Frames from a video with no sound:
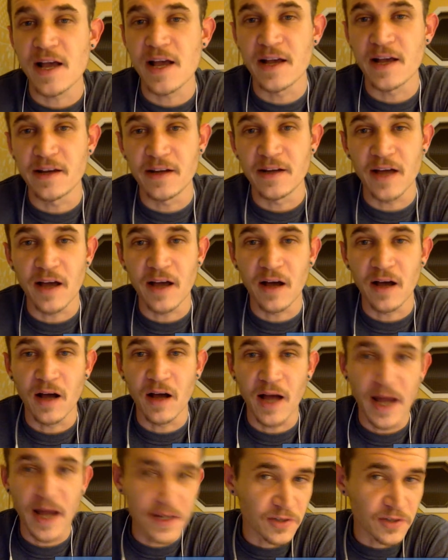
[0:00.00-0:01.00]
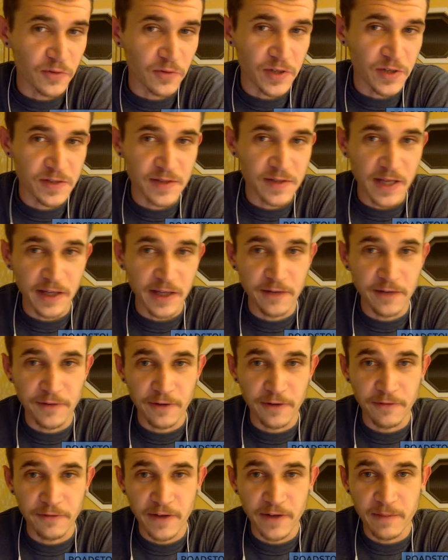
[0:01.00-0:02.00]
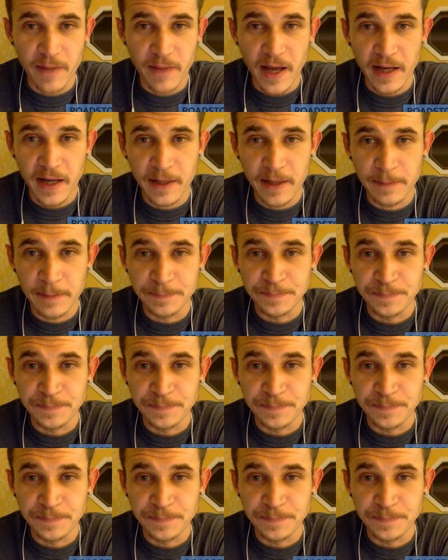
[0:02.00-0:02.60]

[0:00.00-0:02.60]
And as always, thank you for your feedback.